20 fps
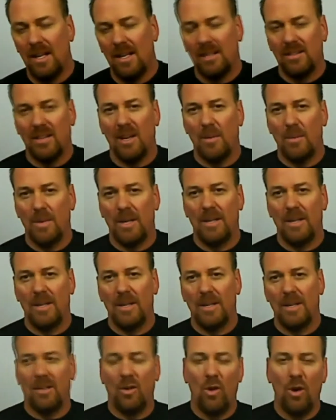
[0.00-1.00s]
So I'm a
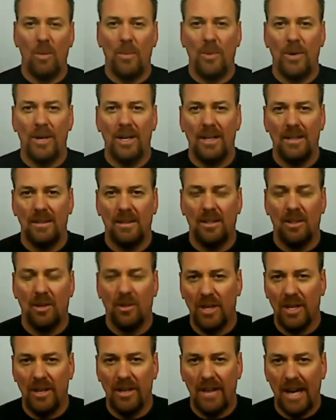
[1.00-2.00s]

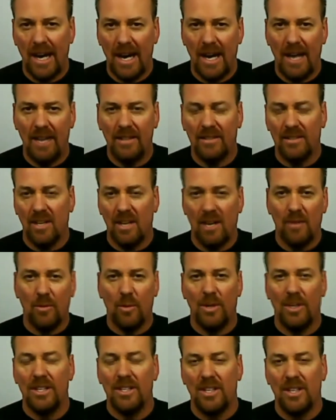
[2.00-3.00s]
corporate career guy,
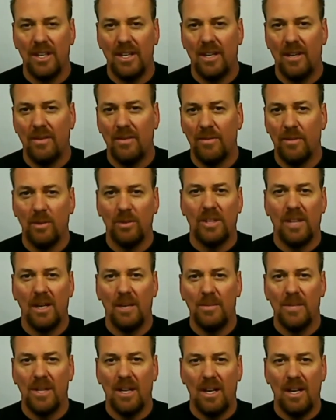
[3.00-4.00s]
software engineer,
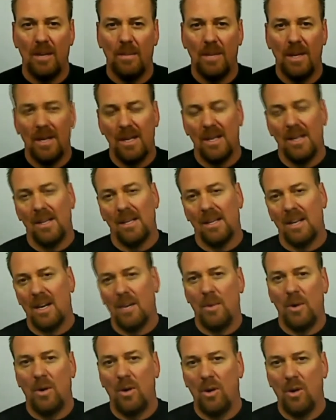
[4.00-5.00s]
full-time job,
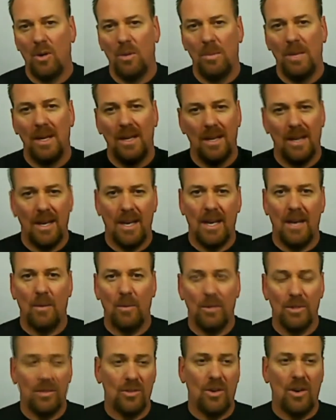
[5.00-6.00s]
come home and
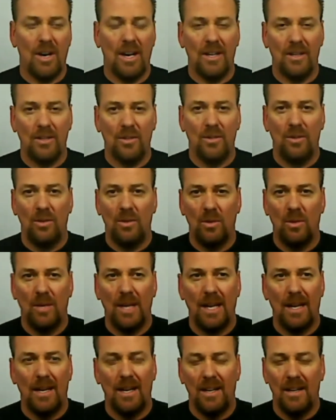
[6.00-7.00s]
was trying to
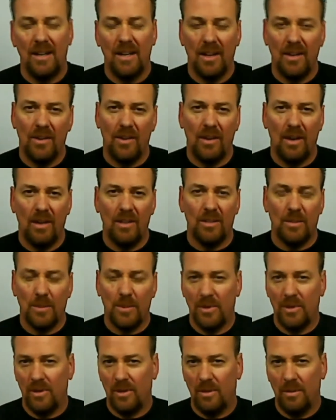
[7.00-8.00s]
get another
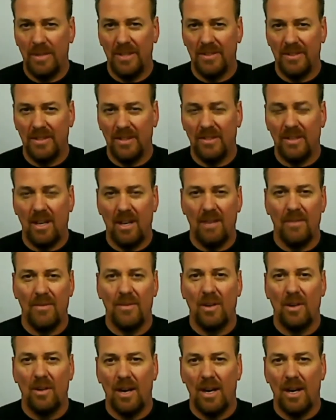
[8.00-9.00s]
entrepreneurial business off
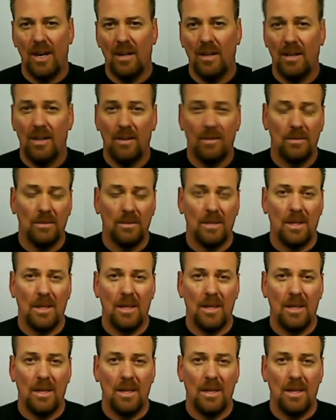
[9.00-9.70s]
the ground, and